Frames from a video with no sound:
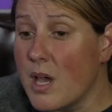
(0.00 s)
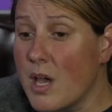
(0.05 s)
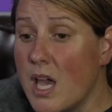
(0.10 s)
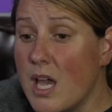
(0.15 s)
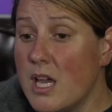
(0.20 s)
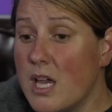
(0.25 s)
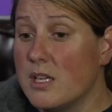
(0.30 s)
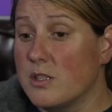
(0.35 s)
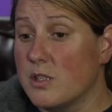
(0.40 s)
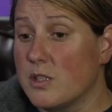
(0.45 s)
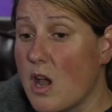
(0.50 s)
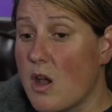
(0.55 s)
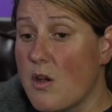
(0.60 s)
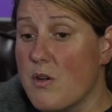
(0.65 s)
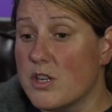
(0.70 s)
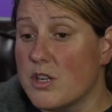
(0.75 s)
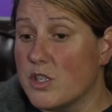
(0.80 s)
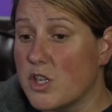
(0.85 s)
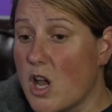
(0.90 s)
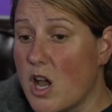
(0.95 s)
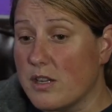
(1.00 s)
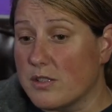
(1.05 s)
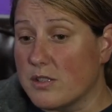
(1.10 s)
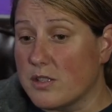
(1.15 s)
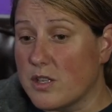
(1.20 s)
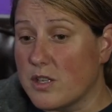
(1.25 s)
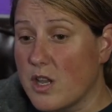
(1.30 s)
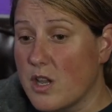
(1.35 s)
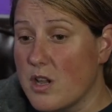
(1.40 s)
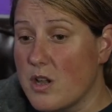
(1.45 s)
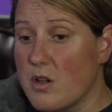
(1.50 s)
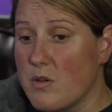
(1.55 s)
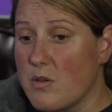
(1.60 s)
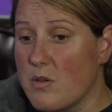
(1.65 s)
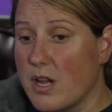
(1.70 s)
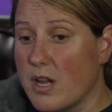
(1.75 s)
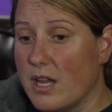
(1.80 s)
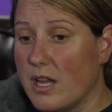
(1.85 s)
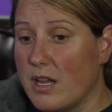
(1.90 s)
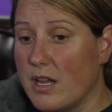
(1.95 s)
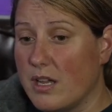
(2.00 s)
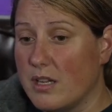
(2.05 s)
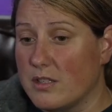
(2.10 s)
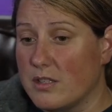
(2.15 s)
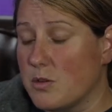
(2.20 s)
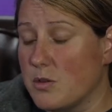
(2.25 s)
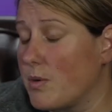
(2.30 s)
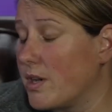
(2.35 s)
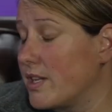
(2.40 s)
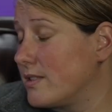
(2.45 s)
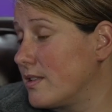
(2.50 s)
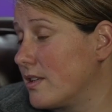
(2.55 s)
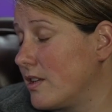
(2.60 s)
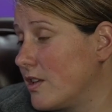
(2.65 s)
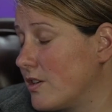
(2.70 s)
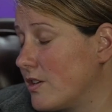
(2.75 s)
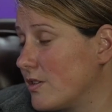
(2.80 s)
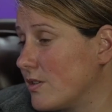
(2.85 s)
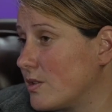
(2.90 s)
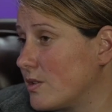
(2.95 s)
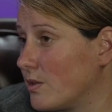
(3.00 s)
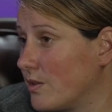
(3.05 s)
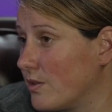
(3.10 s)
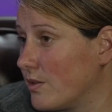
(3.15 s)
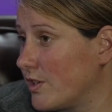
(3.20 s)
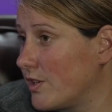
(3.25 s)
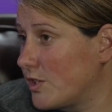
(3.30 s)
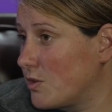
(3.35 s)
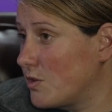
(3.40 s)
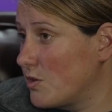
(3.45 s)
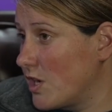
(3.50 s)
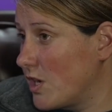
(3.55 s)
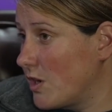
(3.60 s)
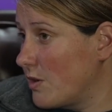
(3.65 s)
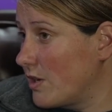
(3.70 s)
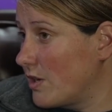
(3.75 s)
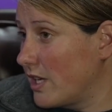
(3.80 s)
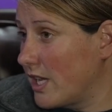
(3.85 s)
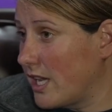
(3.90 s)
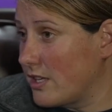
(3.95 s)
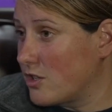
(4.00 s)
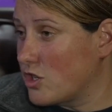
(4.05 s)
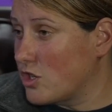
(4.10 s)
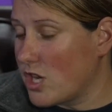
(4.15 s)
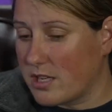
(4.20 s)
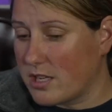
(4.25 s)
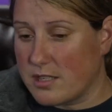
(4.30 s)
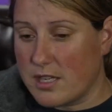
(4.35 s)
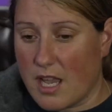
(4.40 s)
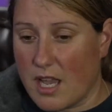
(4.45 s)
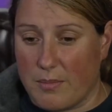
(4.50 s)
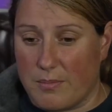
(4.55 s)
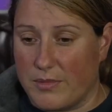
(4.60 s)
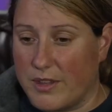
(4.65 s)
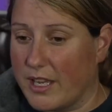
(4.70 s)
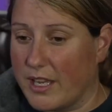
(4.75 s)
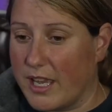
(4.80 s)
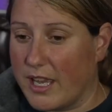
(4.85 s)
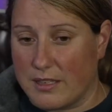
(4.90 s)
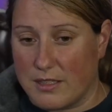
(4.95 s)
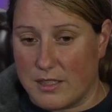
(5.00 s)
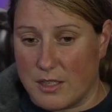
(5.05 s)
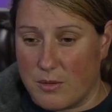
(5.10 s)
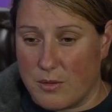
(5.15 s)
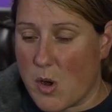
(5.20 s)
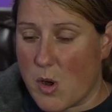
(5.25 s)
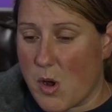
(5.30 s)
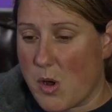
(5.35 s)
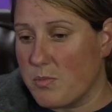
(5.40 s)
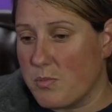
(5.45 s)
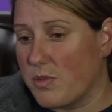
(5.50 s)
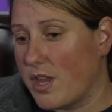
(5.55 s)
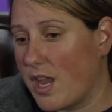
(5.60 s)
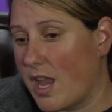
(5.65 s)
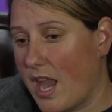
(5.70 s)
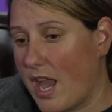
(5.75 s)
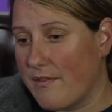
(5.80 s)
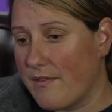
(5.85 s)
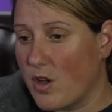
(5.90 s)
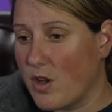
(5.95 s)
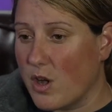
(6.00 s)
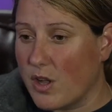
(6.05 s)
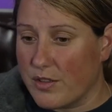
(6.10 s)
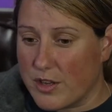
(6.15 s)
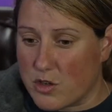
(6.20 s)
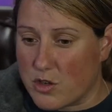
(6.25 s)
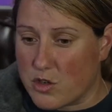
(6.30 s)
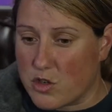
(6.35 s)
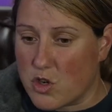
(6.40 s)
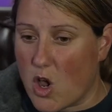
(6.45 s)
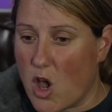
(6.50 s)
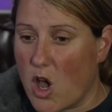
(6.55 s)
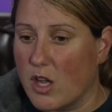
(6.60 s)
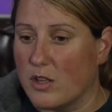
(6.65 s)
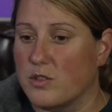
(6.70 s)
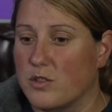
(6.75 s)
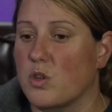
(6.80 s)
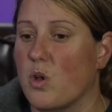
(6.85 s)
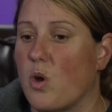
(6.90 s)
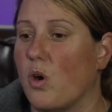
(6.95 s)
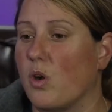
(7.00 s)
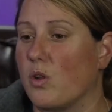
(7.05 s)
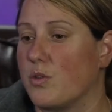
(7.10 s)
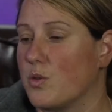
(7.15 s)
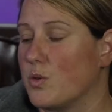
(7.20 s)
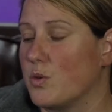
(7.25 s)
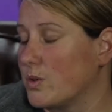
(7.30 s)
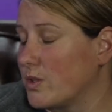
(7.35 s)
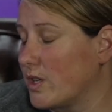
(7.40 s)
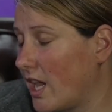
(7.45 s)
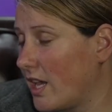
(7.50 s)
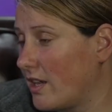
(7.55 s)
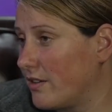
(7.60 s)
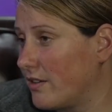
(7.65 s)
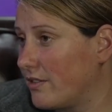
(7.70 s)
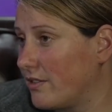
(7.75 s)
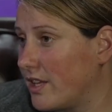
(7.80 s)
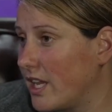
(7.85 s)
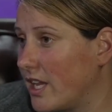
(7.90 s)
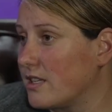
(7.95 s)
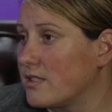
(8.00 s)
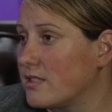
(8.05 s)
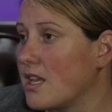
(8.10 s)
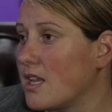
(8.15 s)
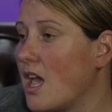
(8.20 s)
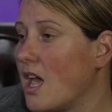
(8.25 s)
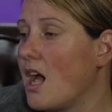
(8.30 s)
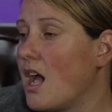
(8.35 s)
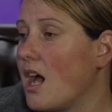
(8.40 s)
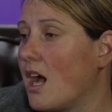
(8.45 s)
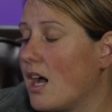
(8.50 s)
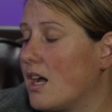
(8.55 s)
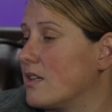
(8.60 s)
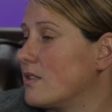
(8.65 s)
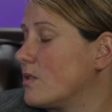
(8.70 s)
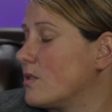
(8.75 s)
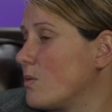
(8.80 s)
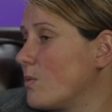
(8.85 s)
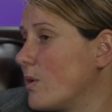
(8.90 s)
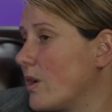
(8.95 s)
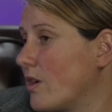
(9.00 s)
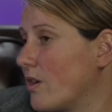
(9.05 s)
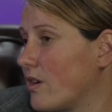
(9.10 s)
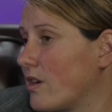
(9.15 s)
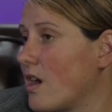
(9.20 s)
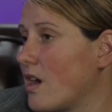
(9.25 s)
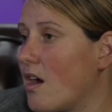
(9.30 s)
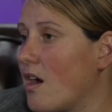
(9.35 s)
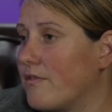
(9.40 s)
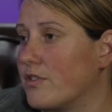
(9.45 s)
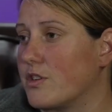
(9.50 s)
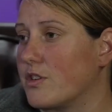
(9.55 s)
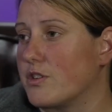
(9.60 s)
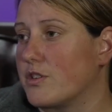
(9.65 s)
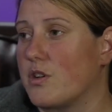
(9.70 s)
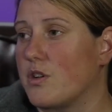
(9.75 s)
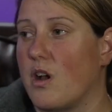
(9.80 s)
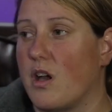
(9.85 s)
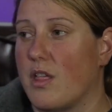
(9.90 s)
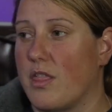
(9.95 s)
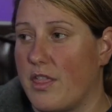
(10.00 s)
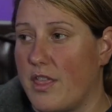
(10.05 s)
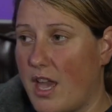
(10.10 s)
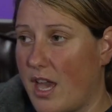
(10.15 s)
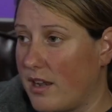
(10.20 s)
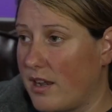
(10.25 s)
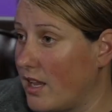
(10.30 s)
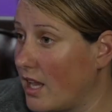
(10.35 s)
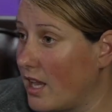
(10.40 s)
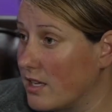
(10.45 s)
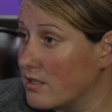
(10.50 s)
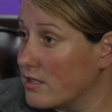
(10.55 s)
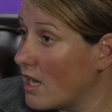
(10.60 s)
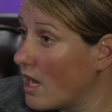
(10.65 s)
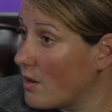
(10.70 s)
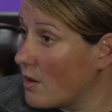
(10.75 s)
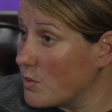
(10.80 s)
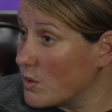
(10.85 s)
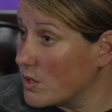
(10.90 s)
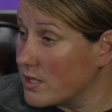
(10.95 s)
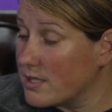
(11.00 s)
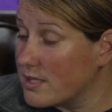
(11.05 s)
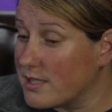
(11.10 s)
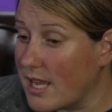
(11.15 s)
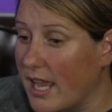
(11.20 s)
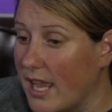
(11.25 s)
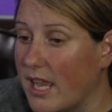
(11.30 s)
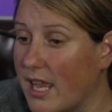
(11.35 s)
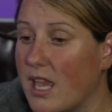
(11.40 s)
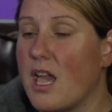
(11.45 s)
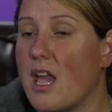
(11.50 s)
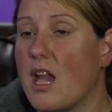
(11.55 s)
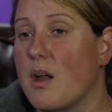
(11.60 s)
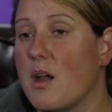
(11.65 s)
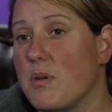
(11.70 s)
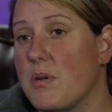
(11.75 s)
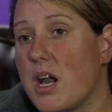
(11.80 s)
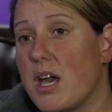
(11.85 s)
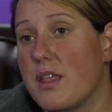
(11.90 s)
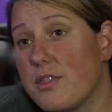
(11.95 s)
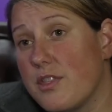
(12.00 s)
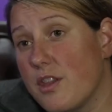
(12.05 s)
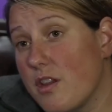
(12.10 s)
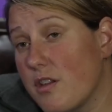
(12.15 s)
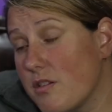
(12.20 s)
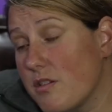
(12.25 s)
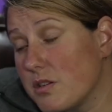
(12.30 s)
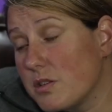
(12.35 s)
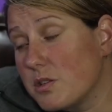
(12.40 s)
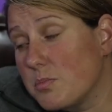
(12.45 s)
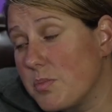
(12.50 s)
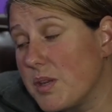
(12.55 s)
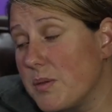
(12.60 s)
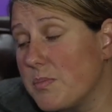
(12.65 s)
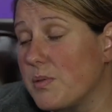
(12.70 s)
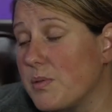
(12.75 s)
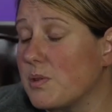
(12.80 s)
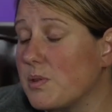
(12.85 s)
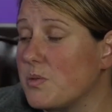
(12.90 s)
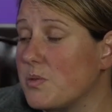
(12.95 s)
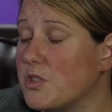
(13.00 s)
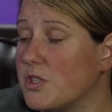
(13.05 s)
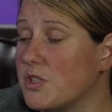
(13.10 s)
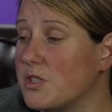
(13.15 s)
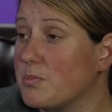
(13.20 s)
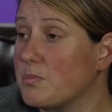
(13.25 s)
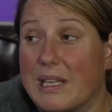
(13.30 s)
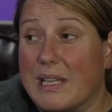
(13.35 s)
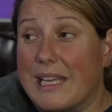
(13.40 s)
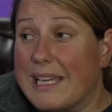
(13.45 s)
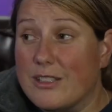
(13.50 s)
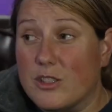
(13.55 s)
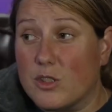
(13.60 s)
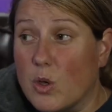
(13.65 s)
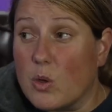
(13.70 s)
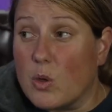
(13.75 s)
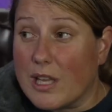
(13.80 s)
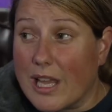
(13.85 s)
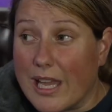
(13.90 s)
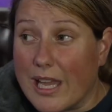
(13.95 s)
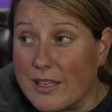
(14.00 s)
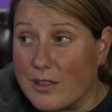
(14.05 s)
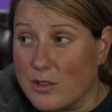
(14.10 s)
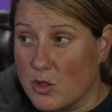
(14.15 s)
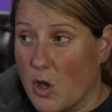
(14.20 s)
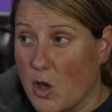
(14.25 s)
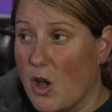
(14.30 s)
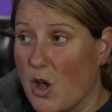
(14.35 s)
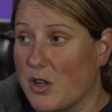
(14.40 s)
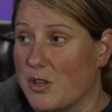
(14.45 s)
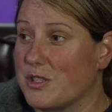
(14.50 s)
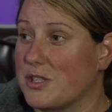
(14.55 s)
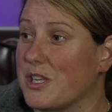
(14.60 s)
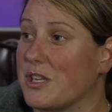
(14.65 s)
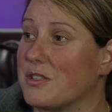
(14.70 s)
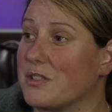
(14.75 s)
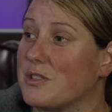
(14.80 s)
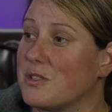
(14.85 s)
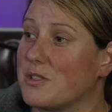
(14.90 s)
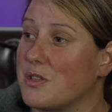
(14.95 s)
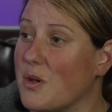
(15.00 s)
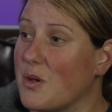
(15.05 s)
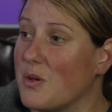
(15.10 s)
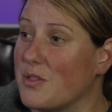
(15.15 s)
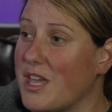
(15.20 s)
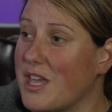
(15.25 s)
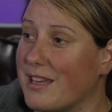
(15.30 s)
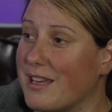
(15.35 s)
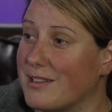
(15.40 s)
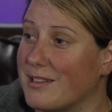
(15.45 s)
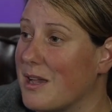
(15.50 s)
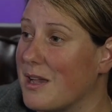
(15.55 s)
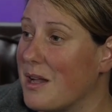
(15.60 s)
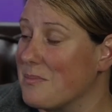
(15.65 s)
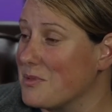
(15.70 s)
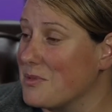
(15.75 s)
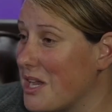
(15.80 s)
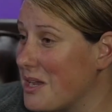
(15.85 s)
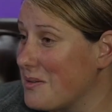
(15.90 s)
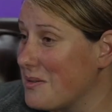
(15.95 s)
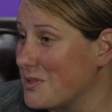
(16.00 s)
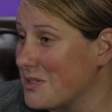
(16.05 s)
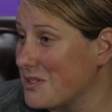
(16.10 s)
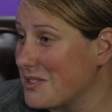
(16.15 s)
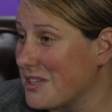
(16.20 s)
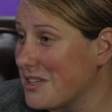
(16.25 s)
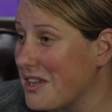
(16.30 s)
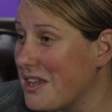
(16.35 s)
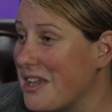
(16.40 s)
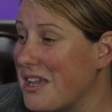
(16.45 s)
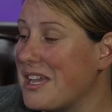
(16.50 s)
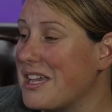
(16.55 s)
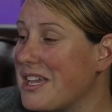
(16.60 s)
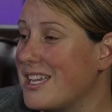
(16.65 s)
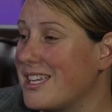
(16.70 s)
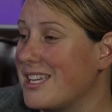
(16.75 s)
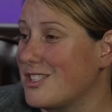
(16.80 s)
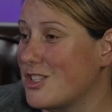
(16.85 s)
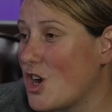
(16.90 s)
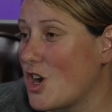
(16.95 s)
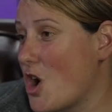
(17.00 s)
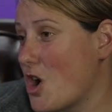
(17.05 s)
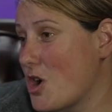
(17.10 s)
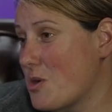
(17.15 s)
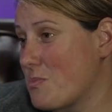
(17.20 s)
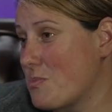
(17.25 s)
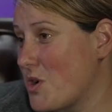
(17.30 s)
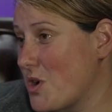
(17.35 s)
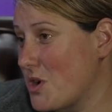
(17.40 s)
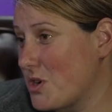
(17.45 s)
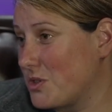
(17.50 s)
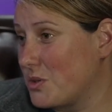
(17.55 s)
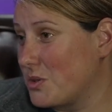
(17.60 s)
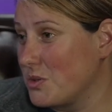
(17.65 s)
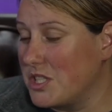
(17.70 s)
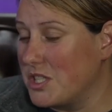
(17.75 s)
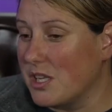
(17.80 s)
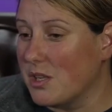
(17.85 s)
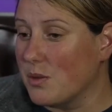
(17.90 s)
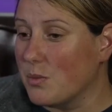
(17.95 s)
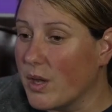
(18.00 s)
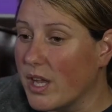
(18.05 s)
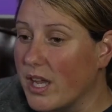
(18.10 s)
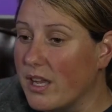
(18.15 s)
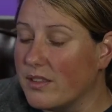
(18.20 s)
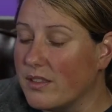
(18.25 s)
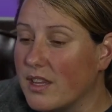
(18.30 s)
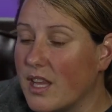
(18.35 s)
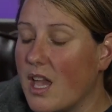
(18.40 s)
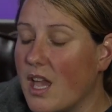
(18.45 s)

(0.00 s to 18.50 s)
So our dogs go twice a year to the veterinarian, get checked up. They get dewormed. They have all their shots, all those kind of things. So we are covered on that end, I would say. But there is people who just plain don't like dogs. So that sometimes is a hard part to deal with.